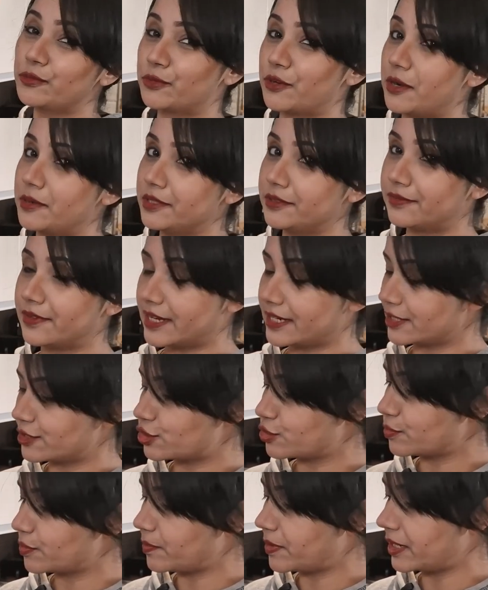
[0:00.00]
probably find it in the
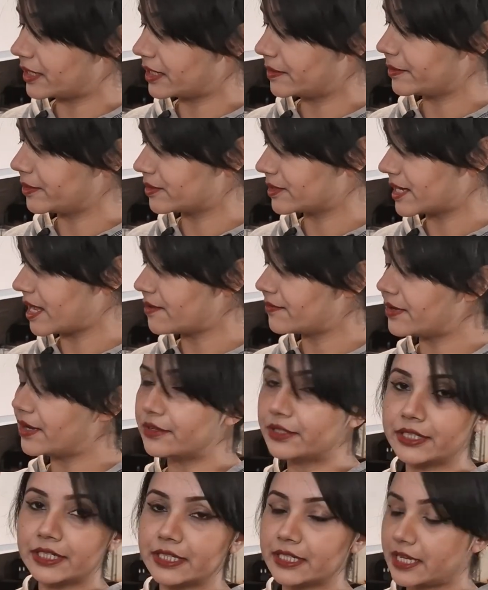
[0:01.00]
supermarket because I
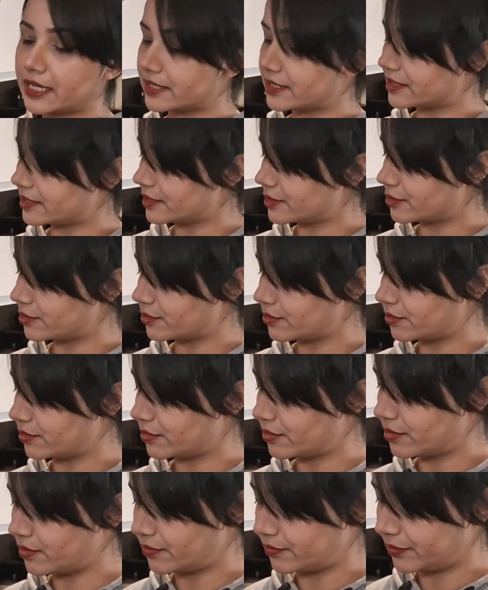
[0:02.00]
found it in Asda, so
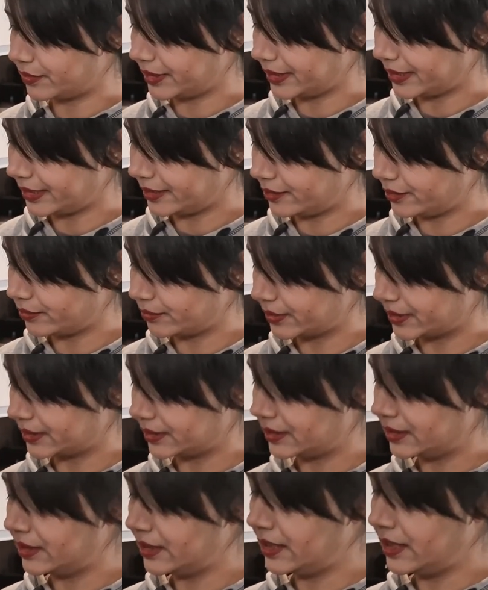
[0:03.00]
hopefully you will.
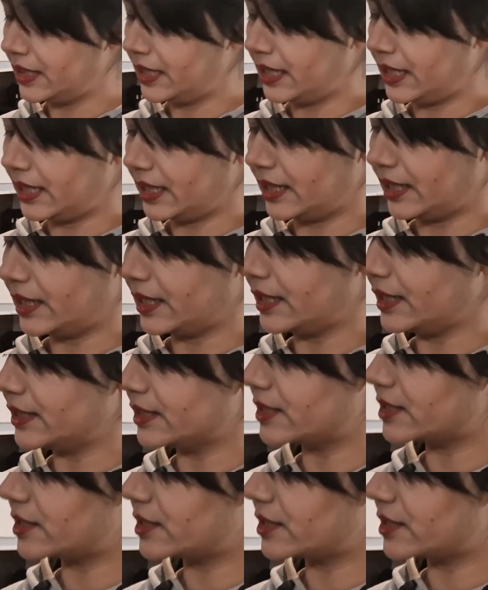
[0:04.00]
It